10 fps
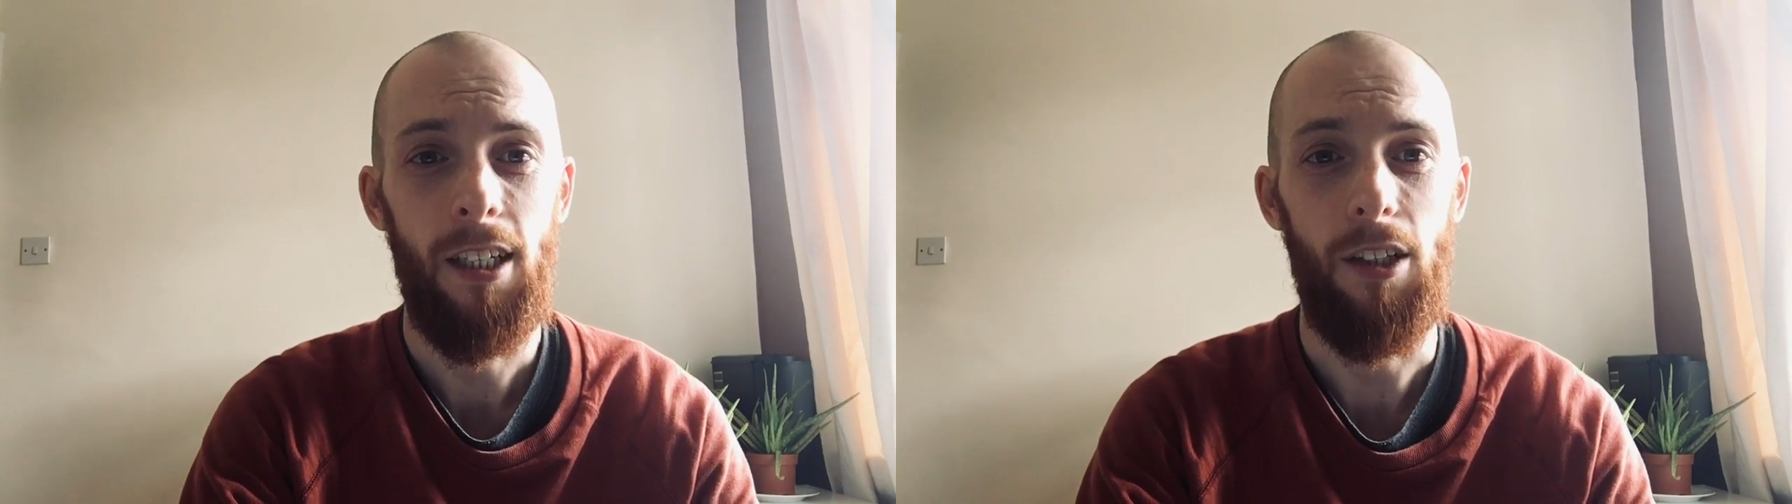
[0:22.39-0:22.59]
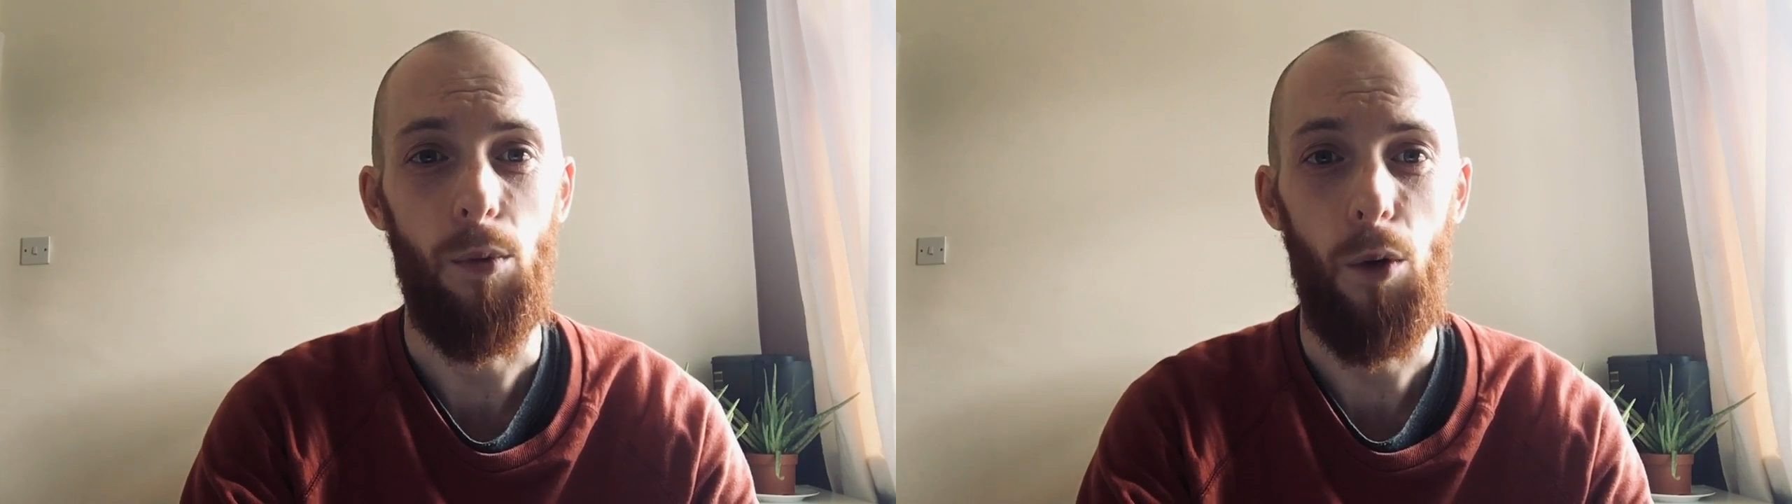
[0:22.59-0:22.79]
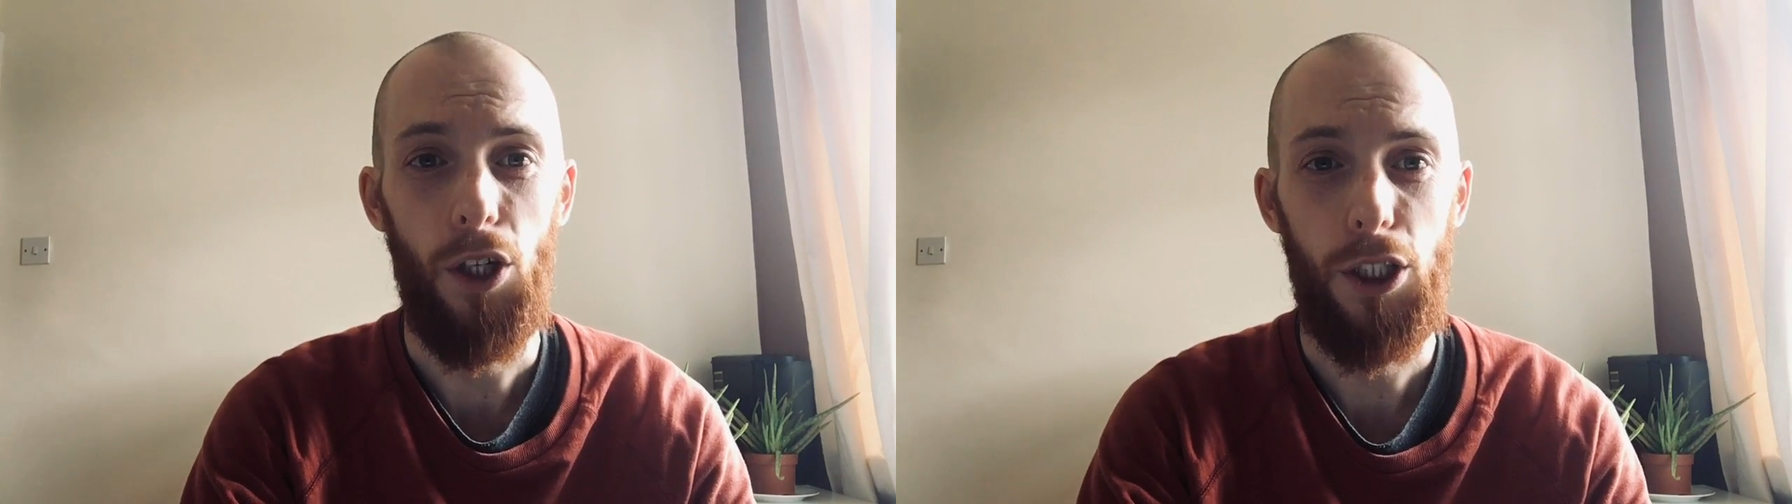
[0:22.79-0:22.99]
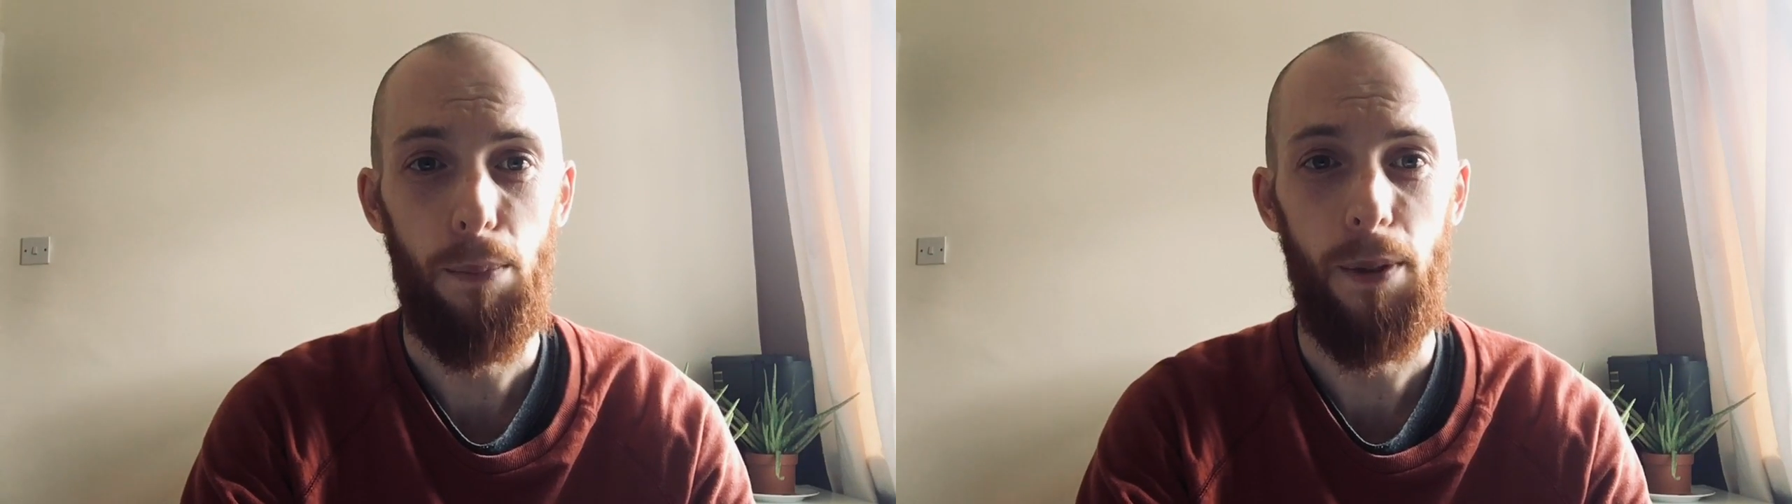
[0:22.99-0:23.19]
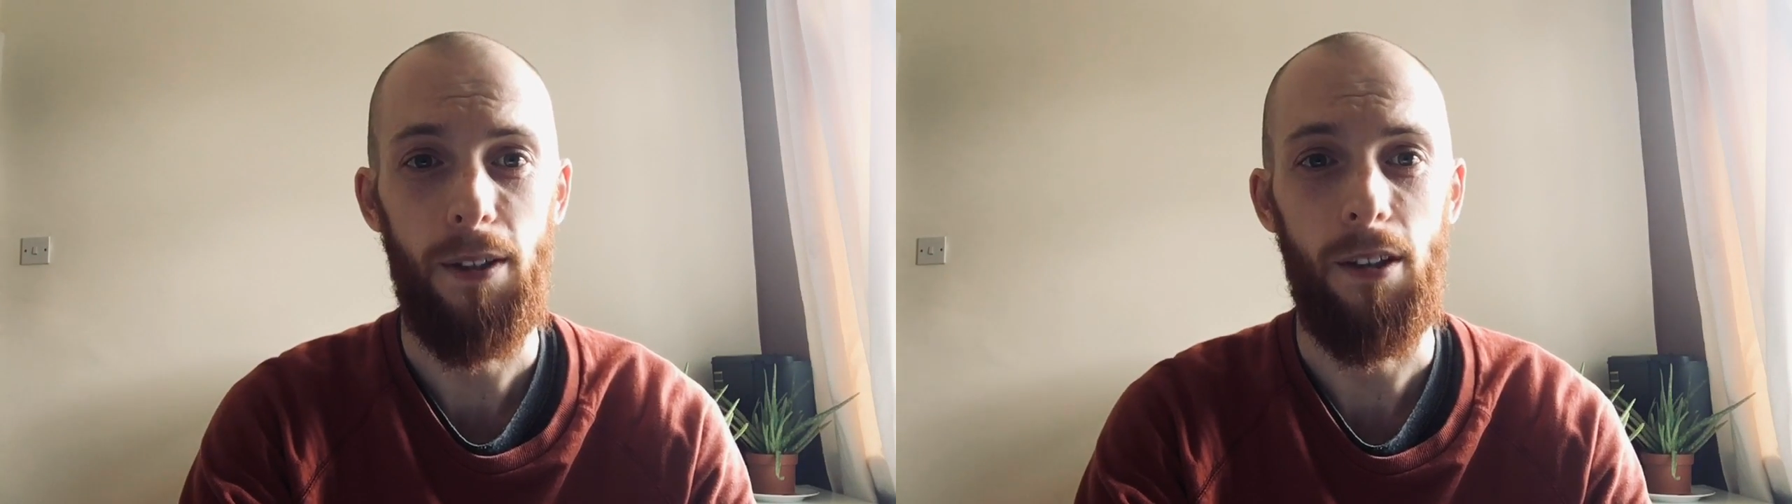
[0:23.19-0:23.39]
and
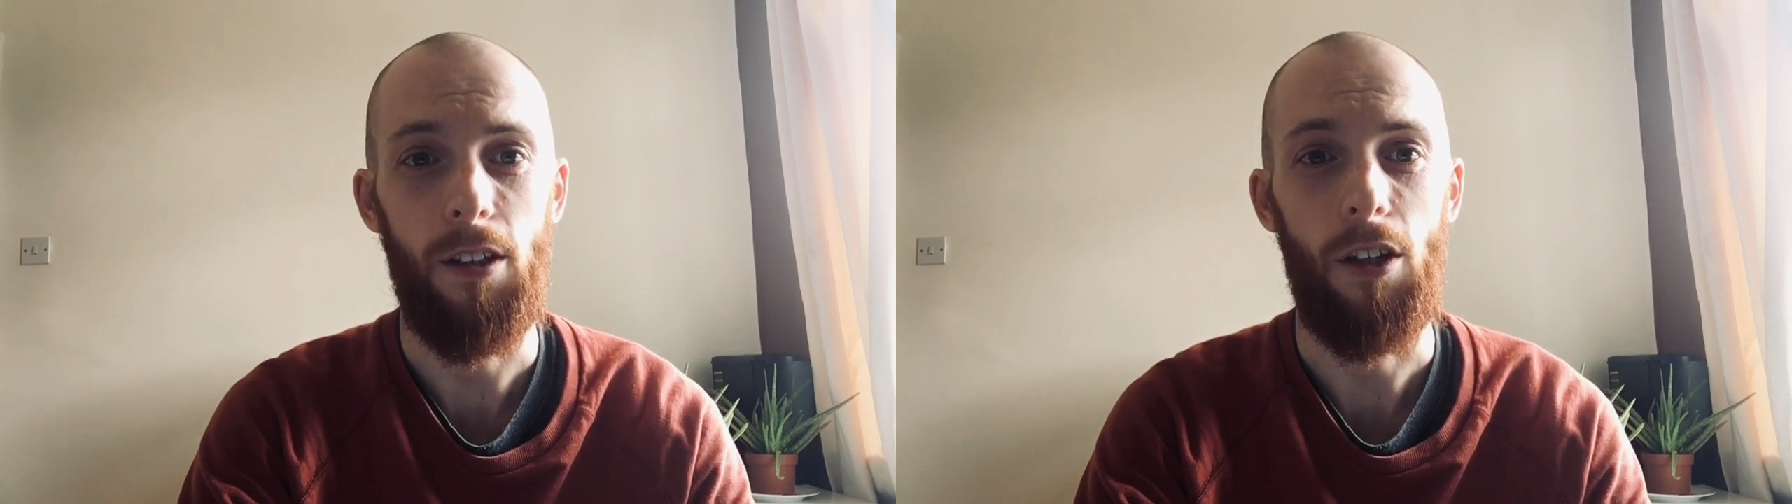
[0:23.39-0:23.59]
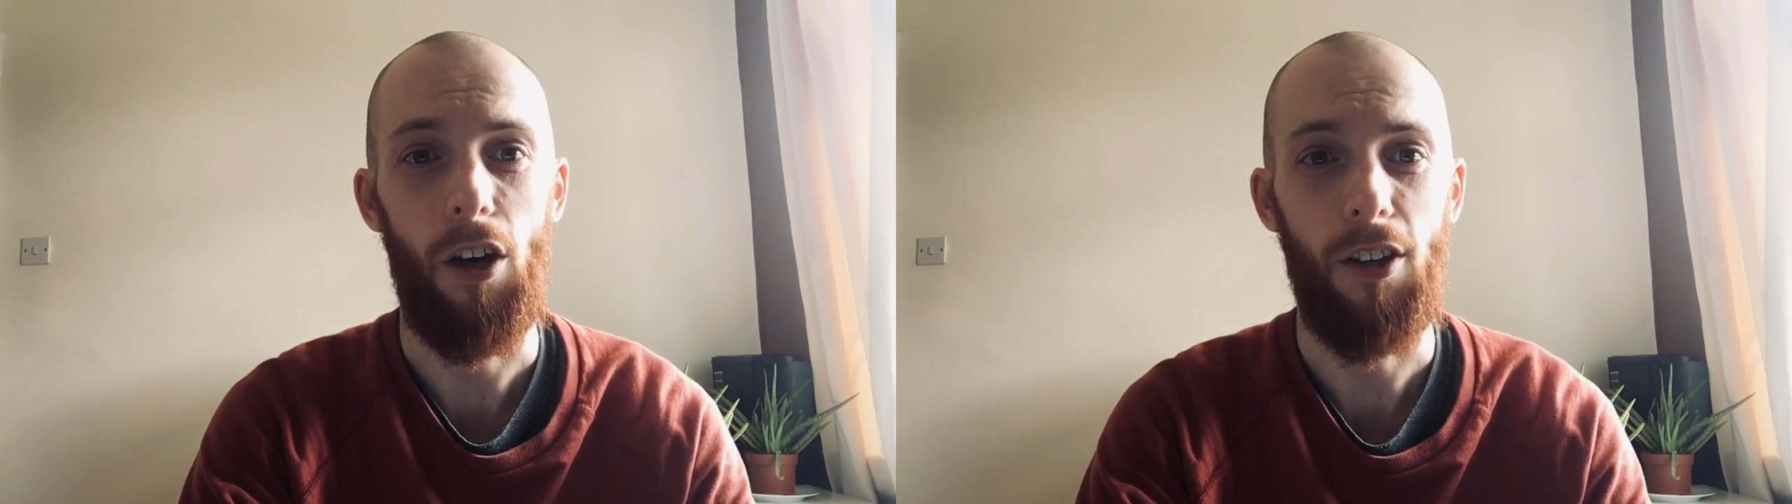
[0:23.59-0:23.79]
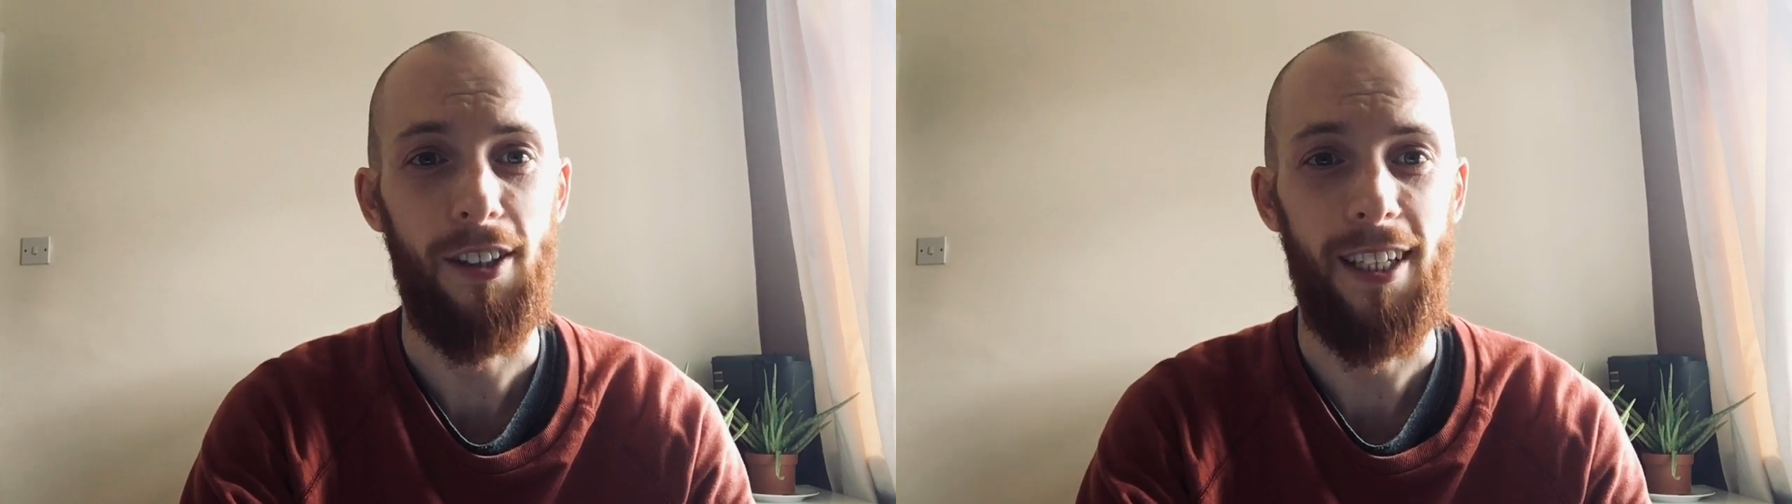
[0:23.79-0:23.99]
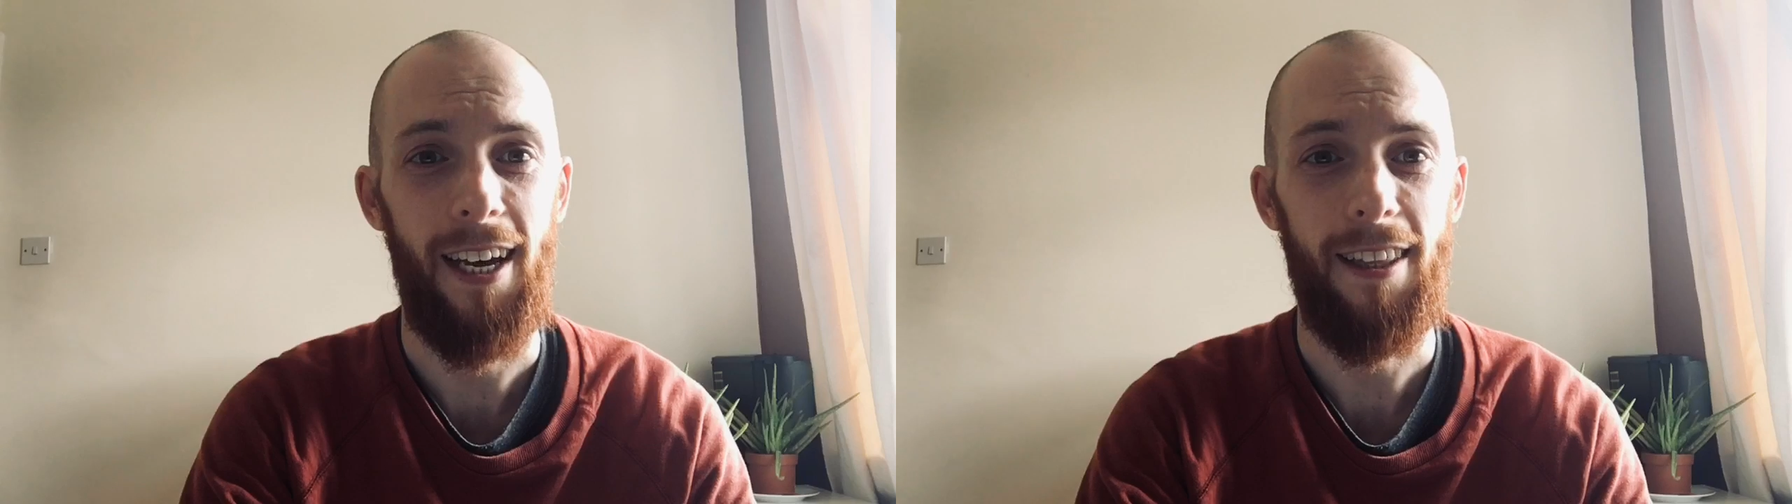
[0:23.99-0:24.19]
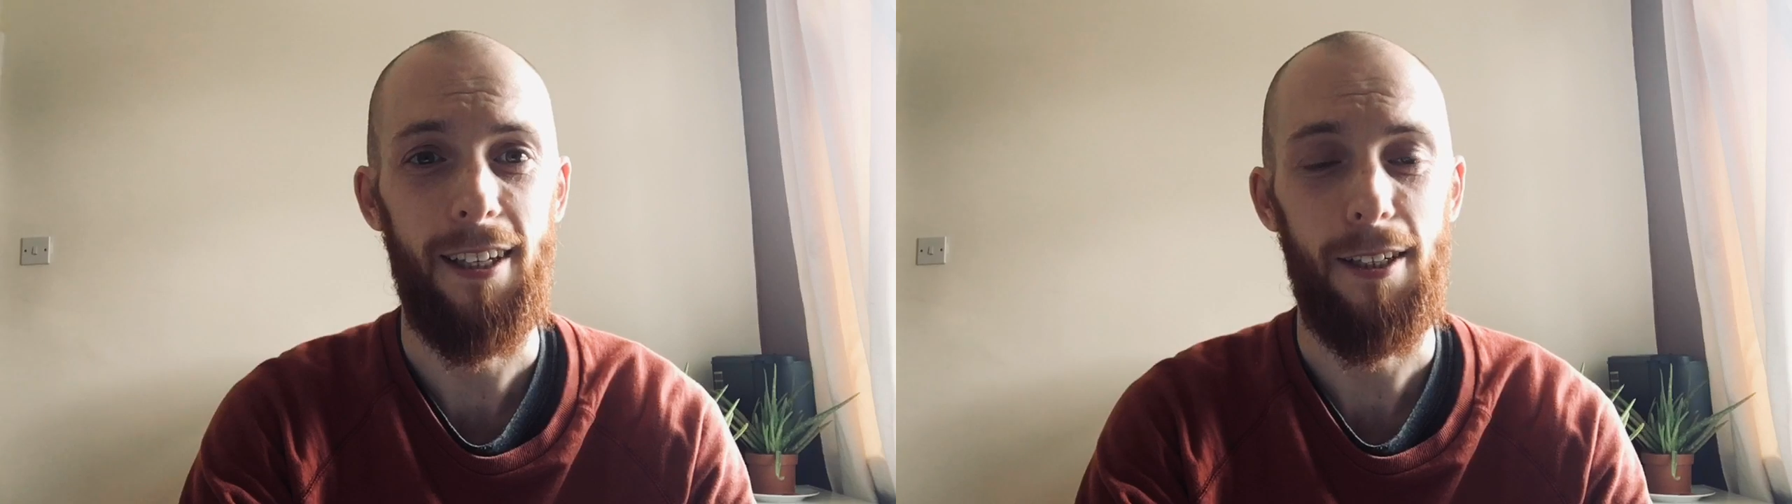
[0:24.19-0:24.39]
worshipping God
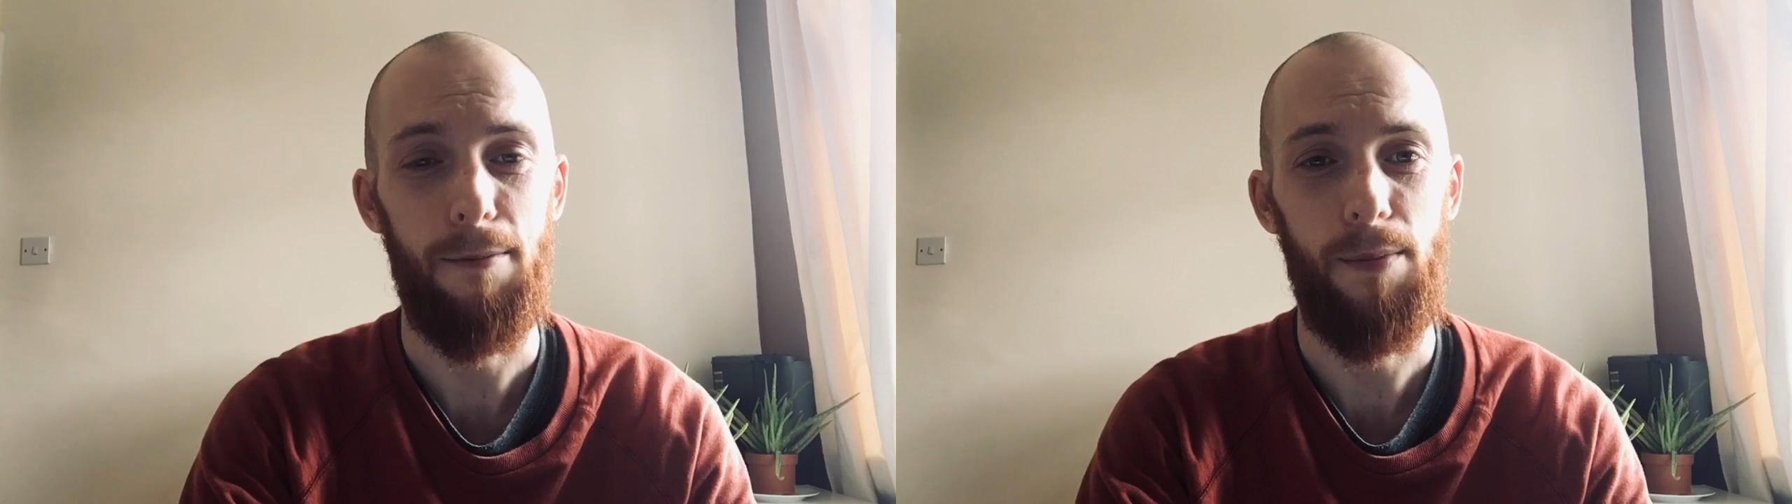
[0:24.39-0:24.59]
together.